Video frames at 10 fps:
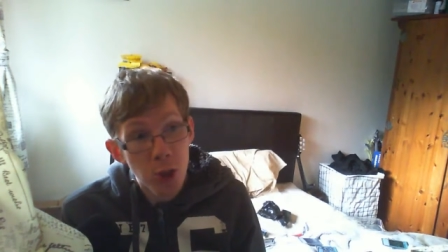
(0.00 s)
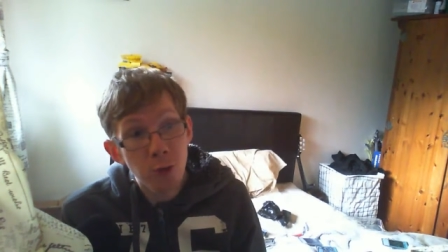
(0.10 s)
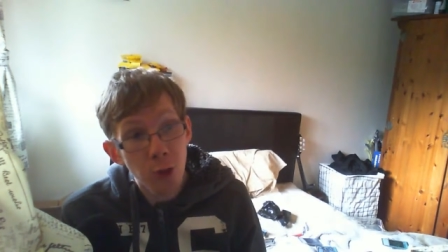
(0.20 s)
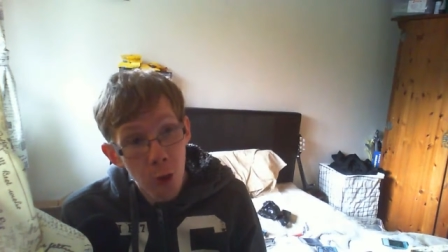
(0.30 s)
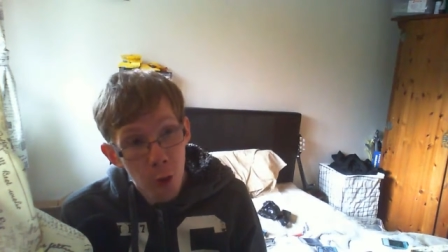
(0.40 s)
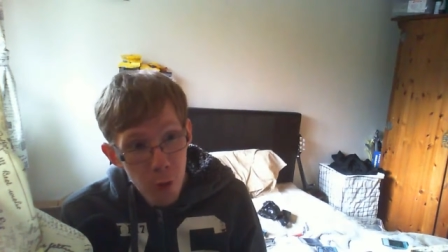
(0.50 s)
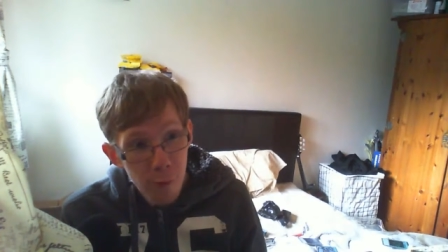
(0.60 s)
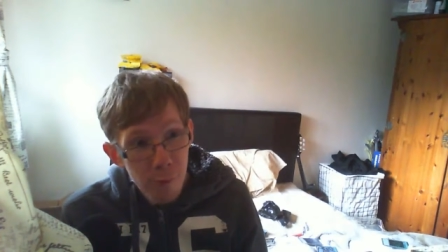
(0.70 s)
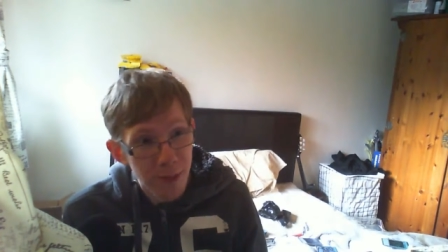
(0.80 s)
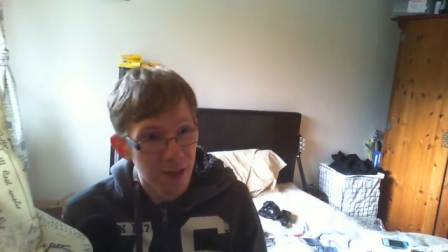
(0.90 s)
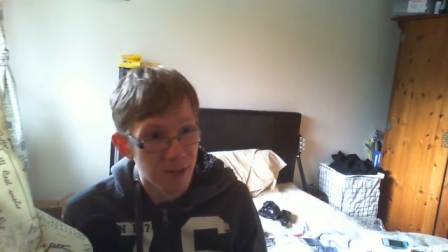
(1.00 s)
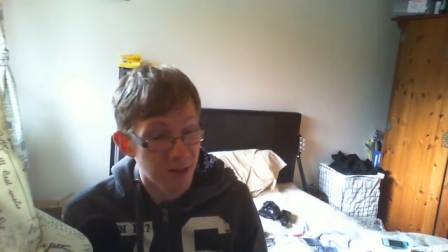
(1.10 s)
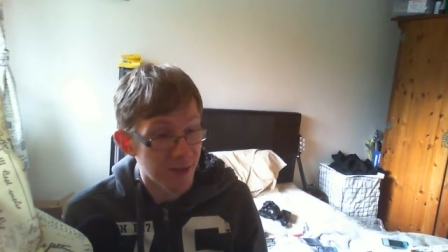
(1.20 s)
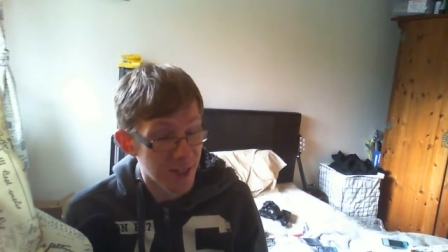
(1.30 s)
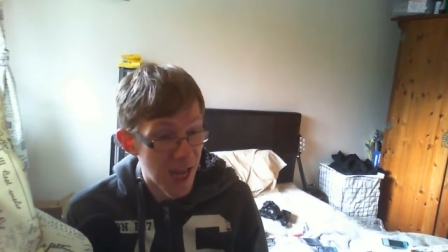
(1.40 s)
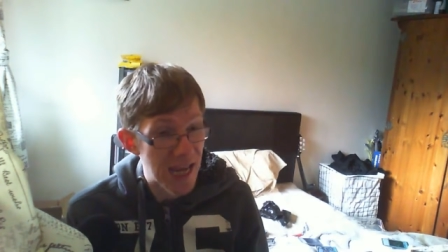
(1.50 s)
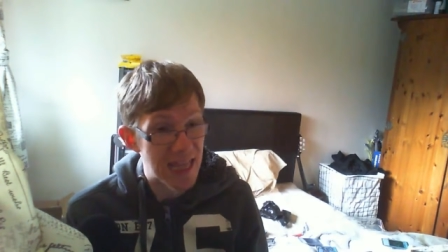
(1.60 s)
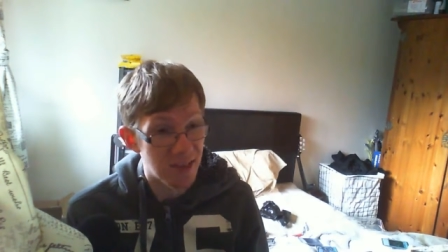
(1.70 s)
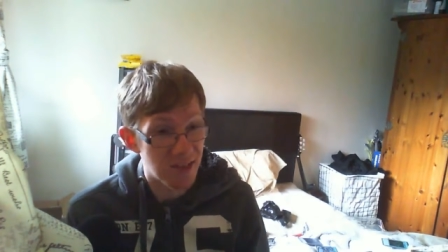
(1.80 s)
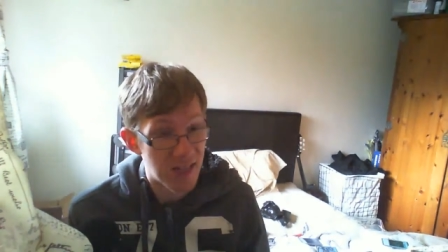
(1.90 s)
you do because of
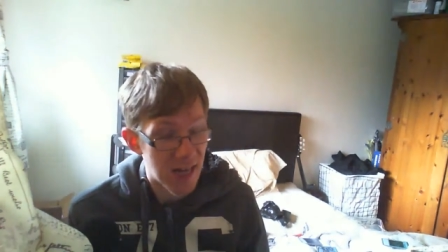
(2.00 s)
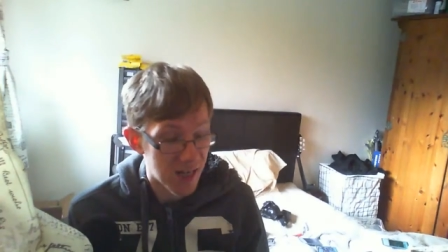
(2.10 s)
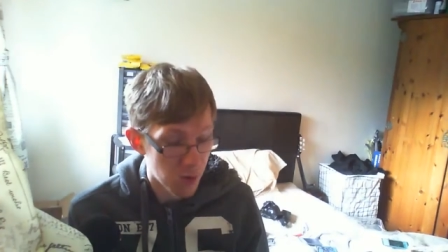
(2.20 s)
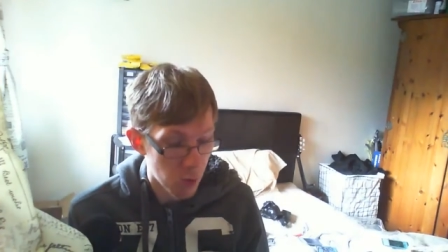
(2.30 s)
in this deck